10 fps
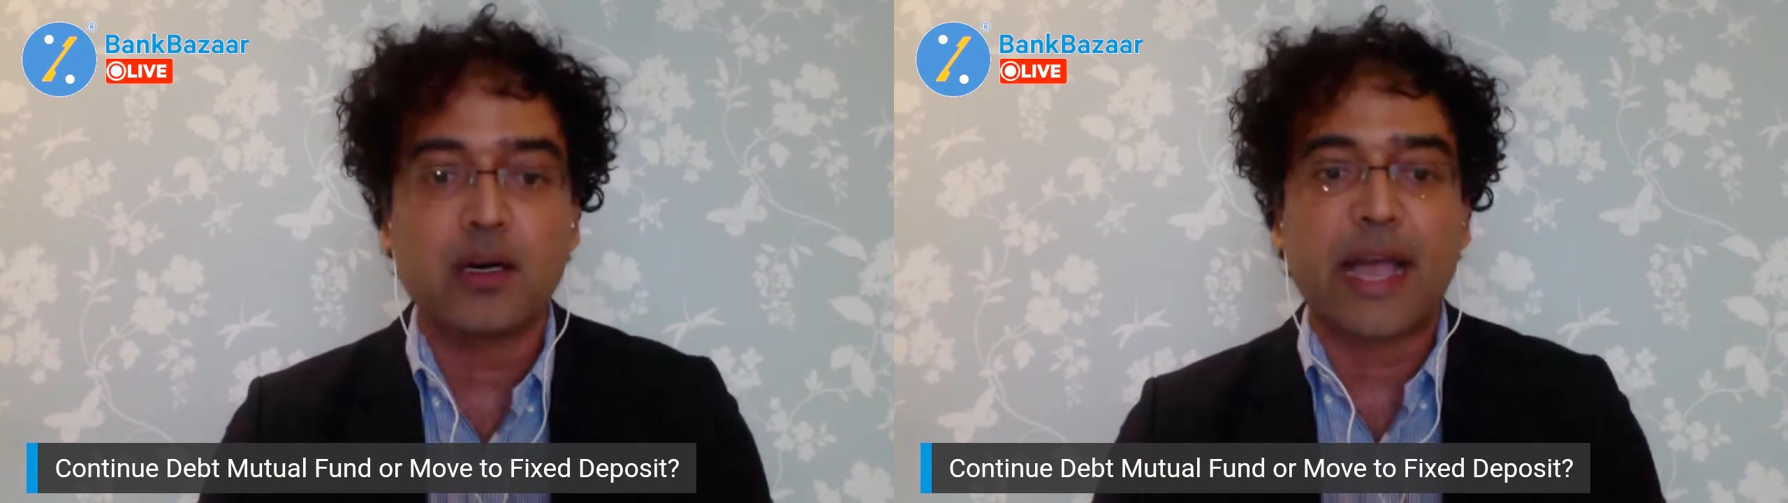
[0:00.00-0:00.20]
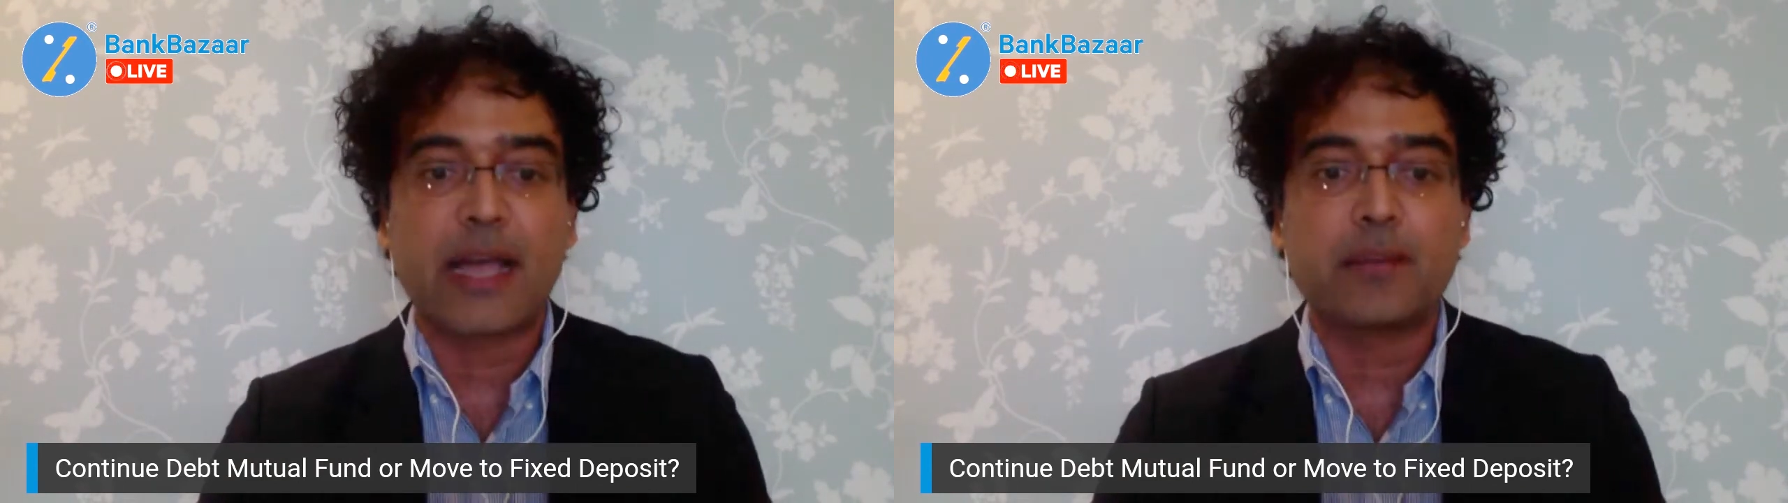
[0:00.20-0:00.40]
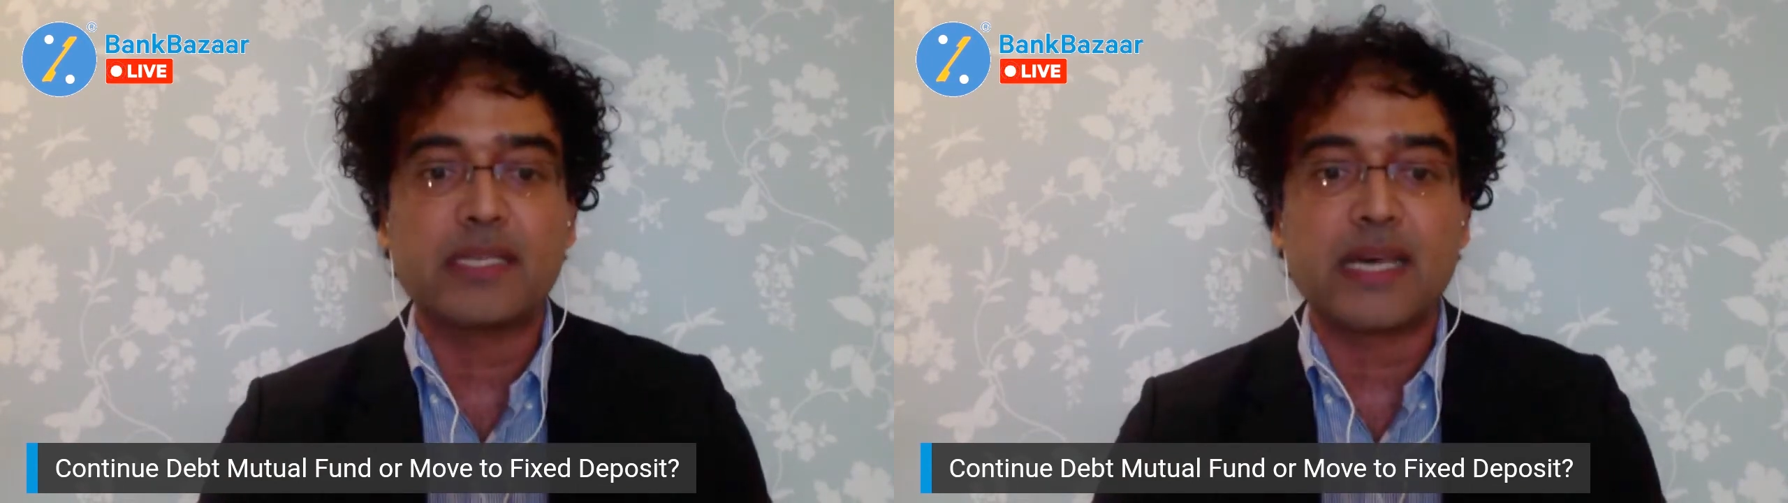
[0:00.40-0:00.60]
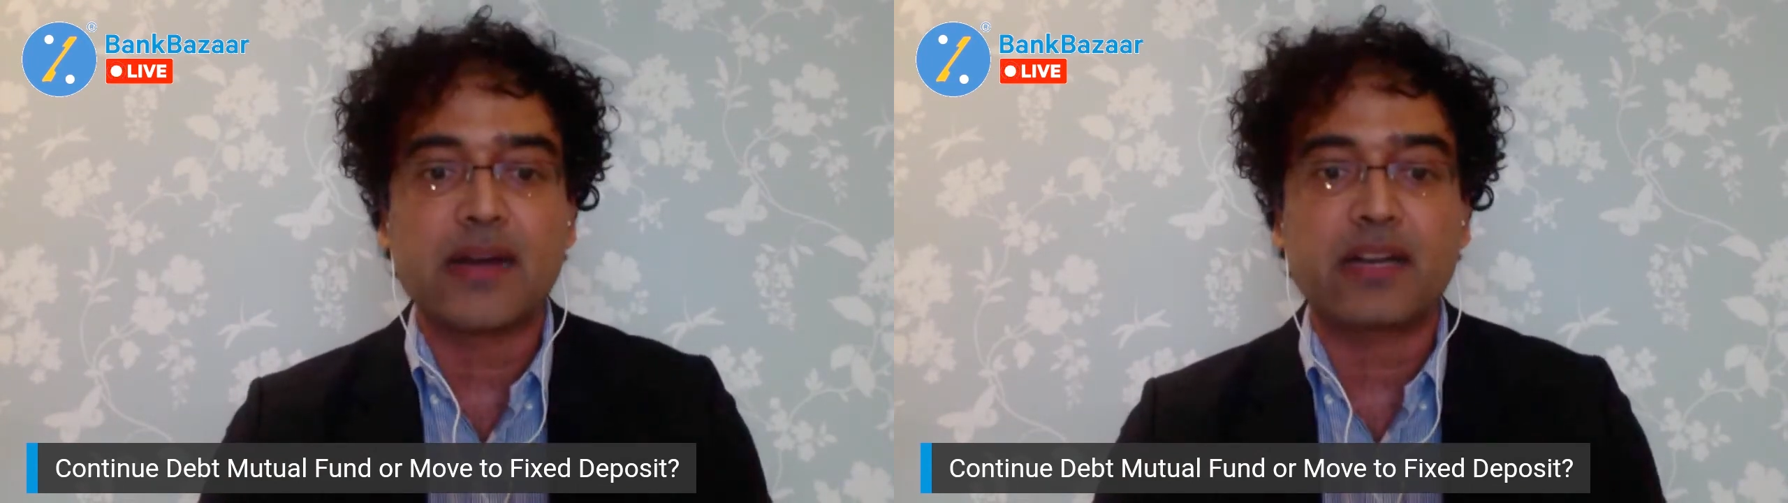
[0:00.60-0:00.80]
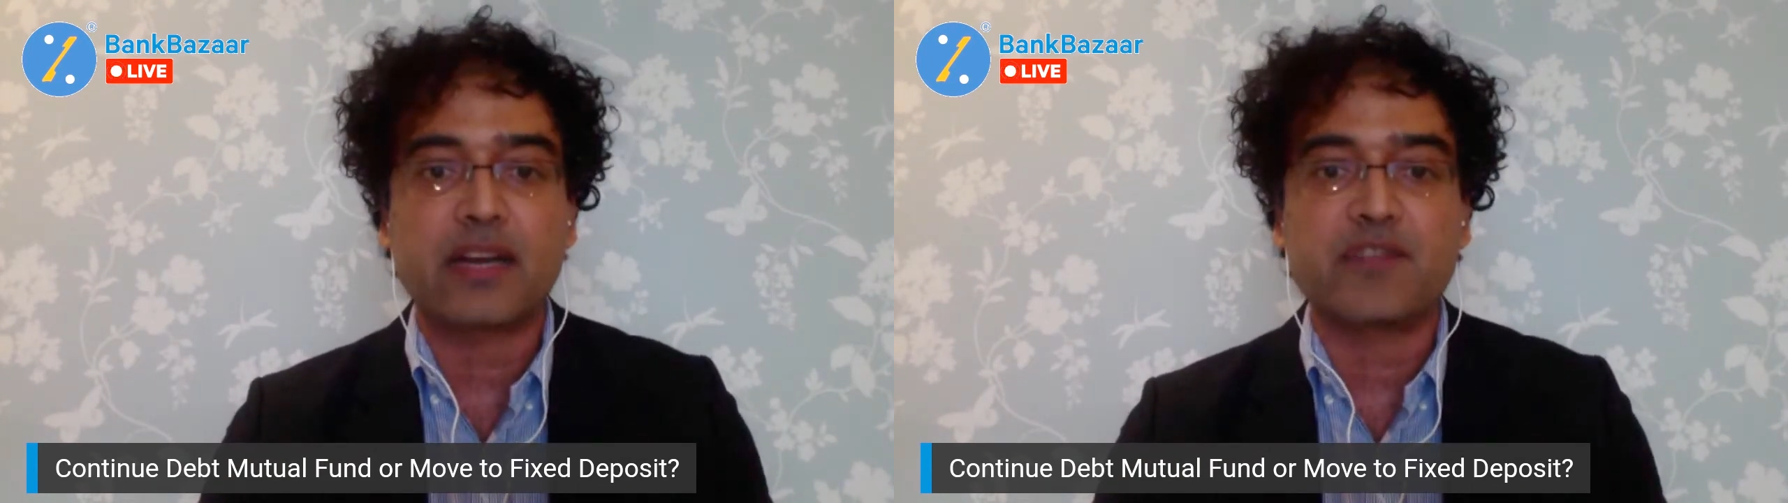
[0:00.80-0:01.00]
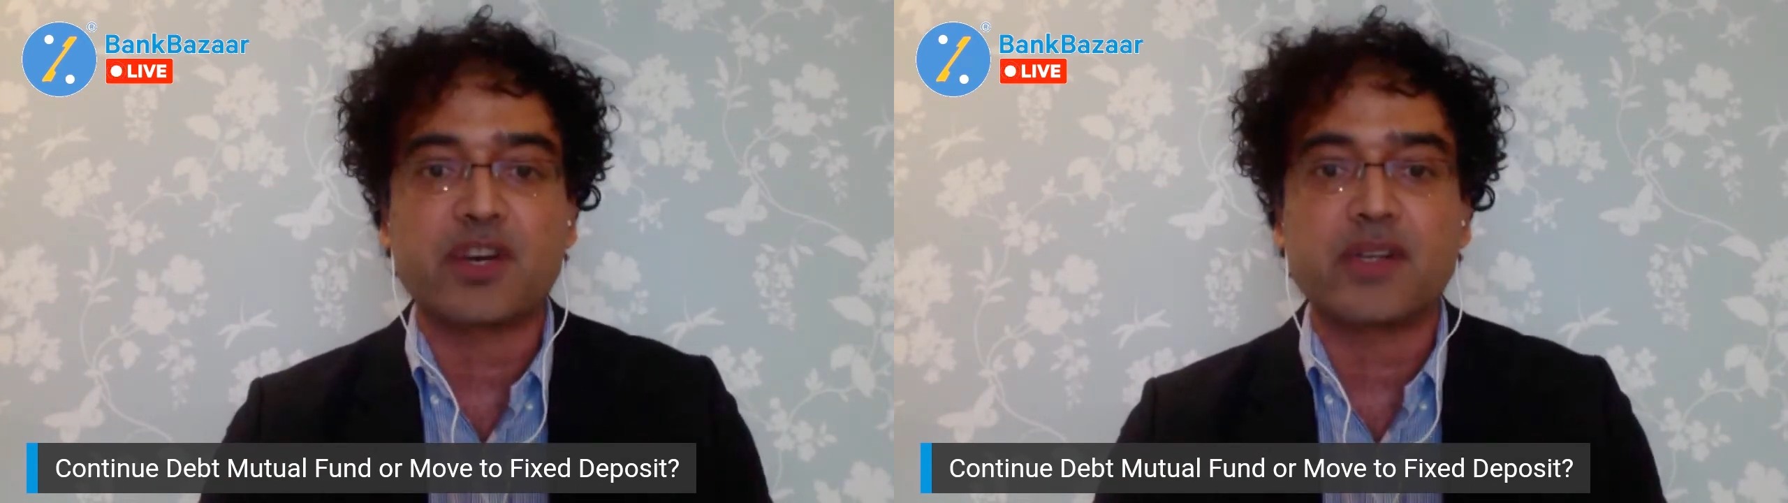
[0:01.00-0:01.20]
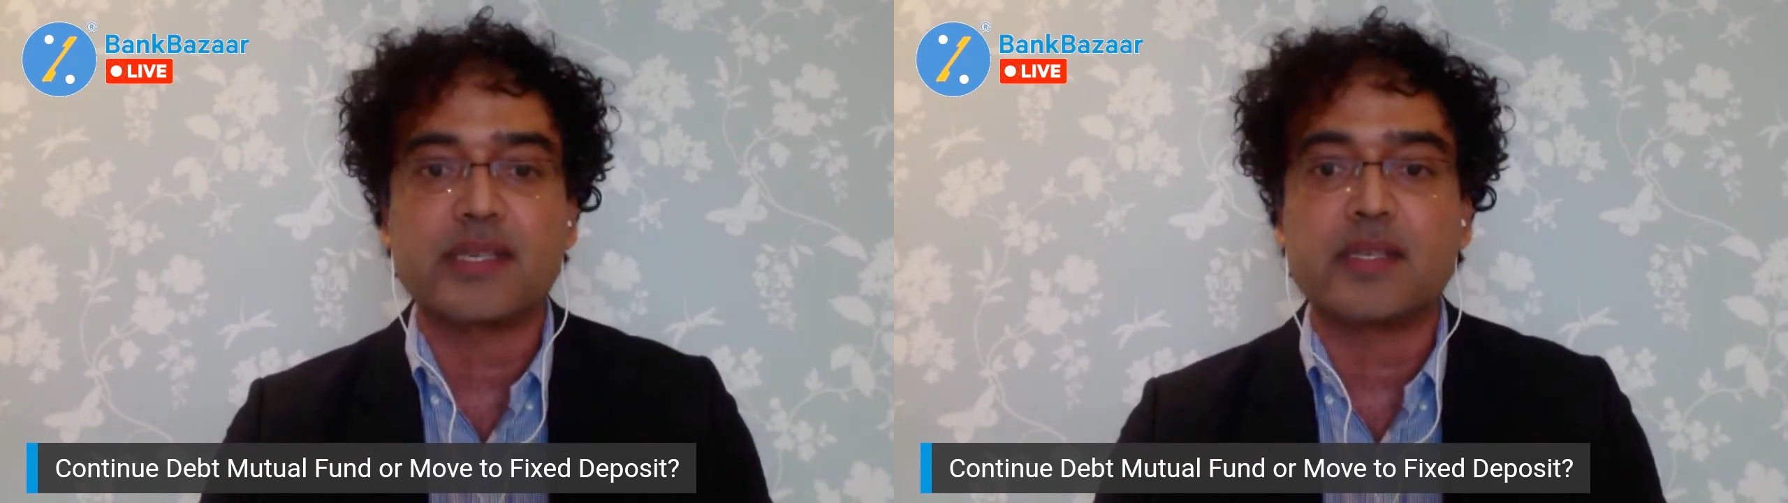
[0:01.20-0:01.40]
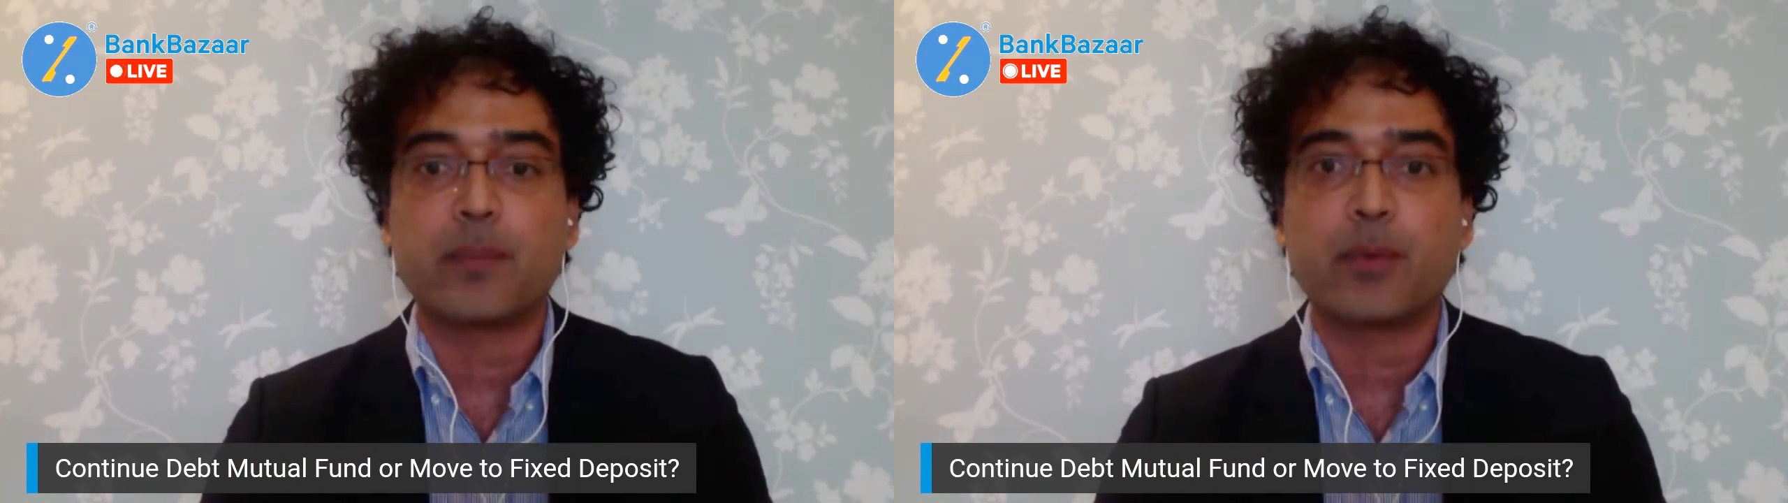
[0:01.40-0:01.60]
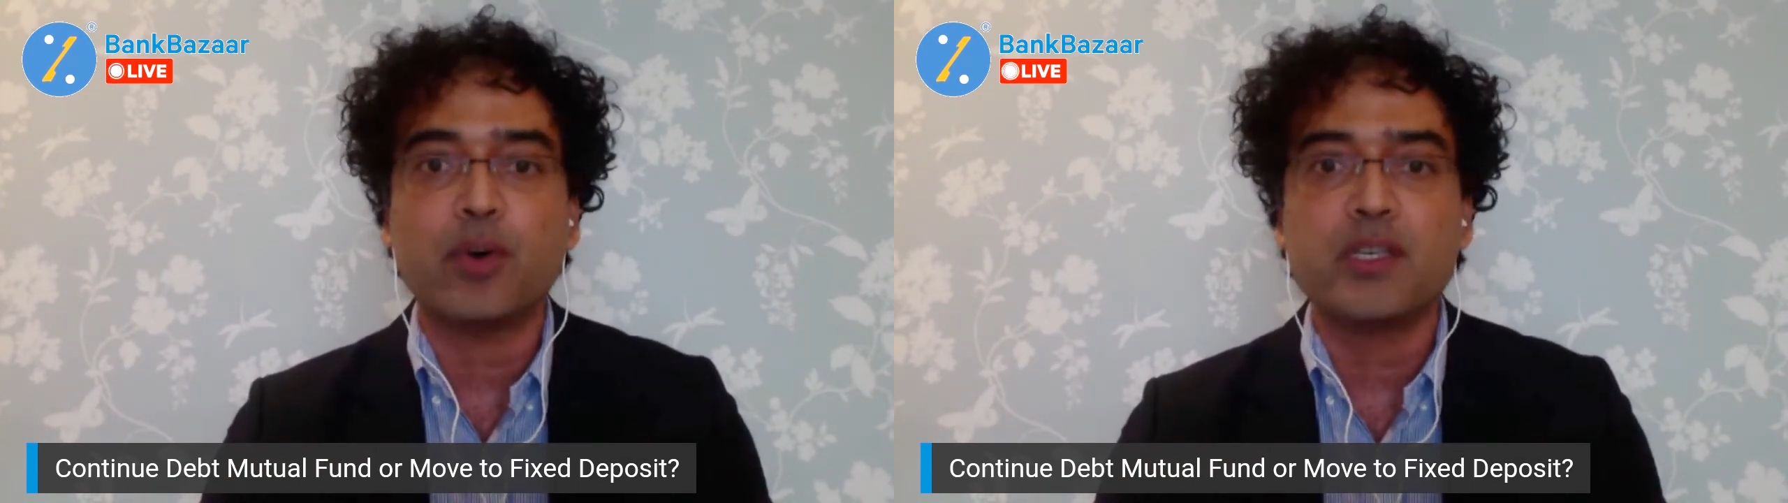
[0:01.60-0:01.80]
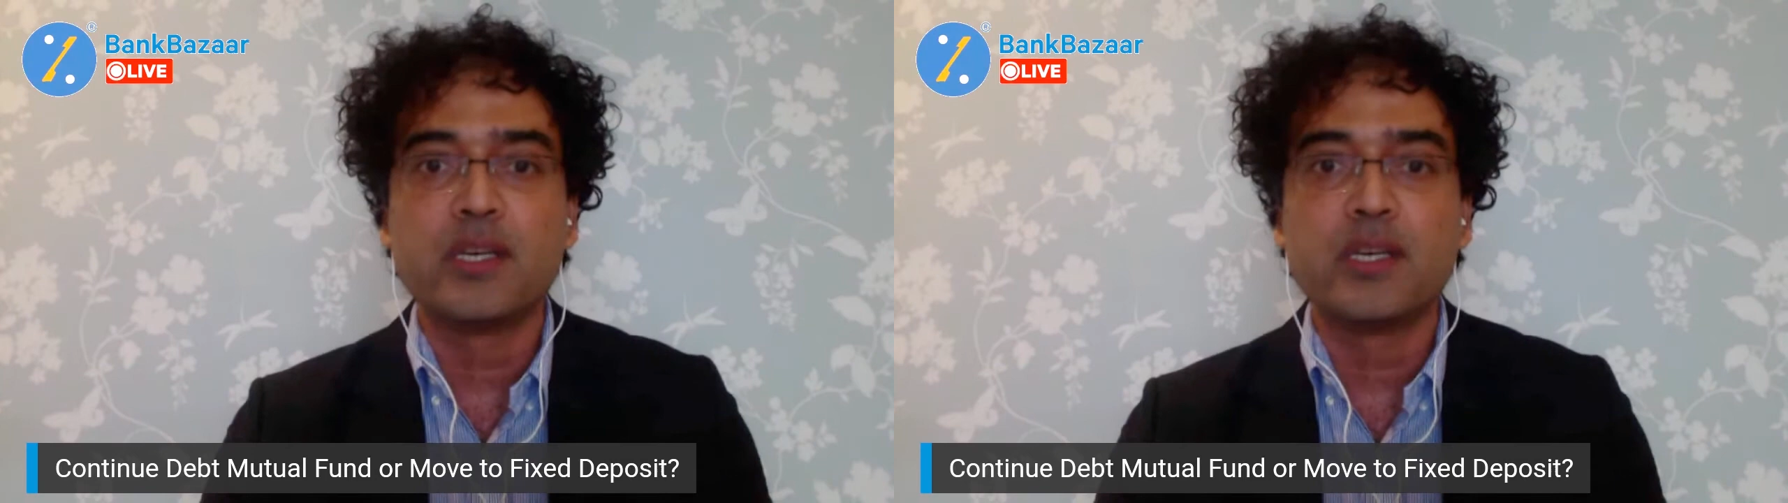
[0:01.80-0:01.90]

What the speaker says: BankBazaar Tough Choices report.